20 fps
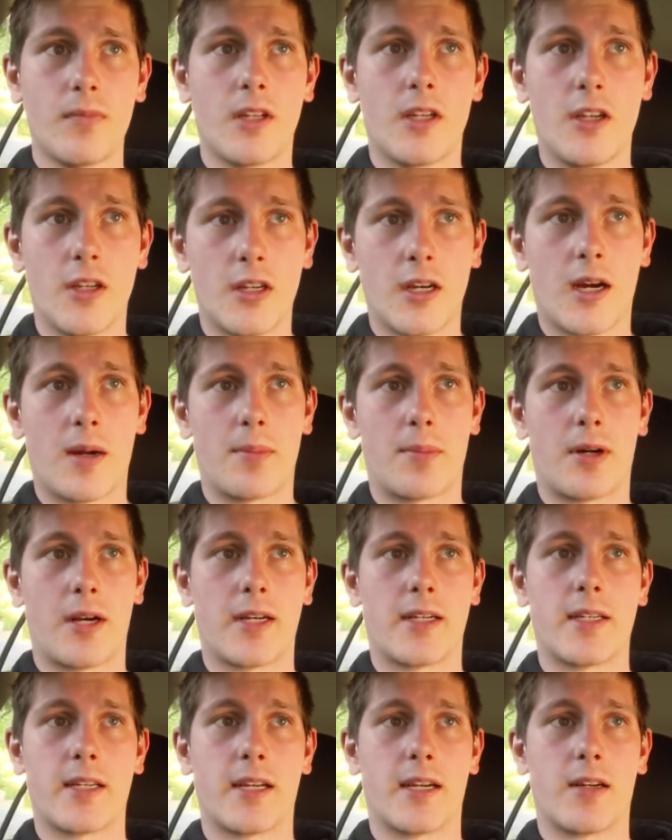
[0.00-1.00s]
you can't
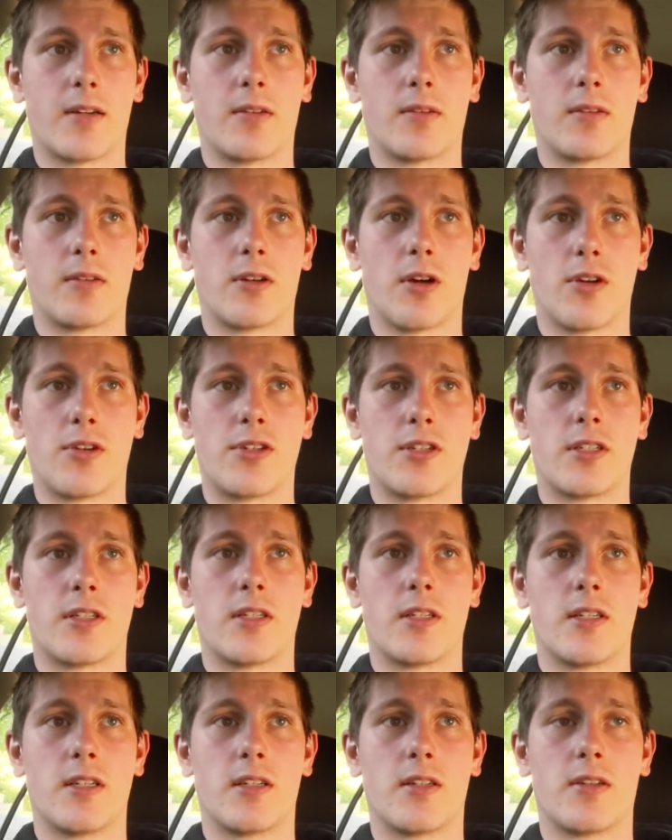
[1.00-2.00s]
break down
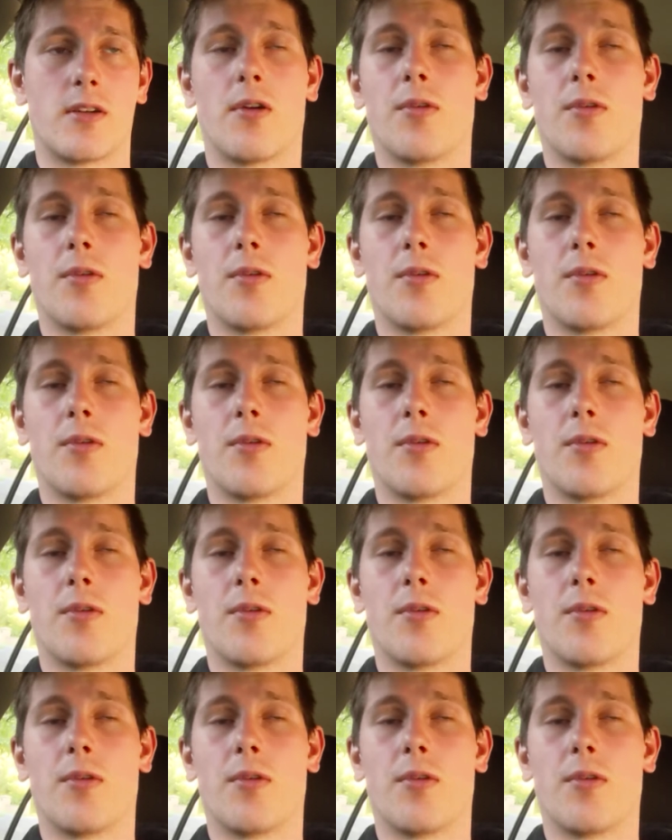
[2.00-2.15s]
consciousness,